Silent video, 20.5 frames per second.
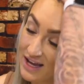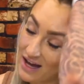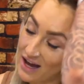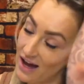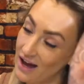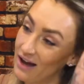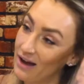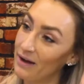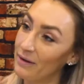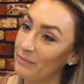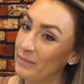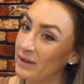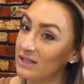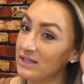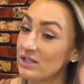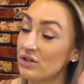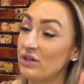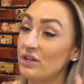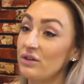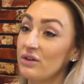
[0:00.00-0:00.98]
Um,
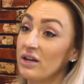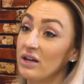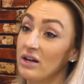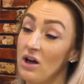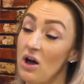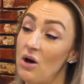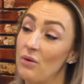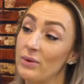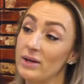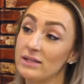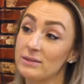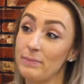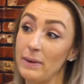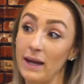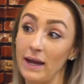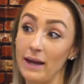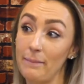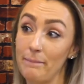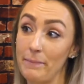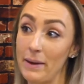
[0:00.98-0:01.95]
and so you can always
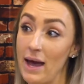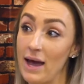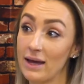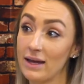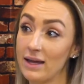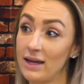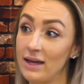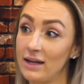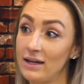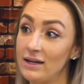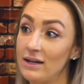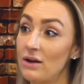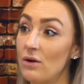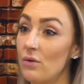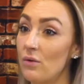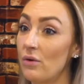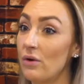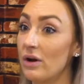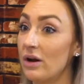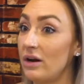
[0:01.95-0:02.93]
pay it back in
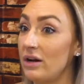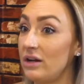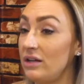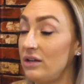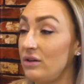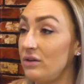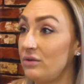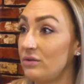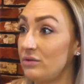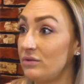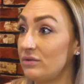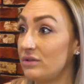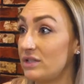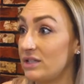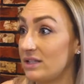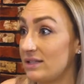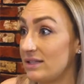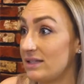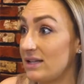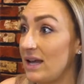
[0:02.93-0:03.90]
or you
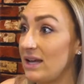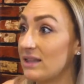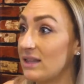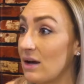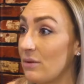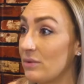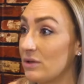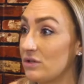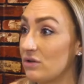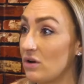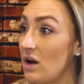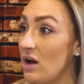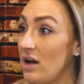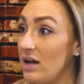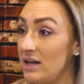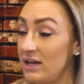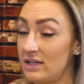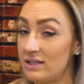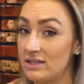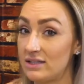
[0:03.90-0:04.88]
just take that withdrawal
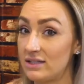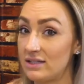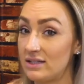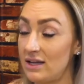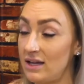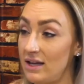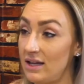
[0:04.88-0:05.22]
and it's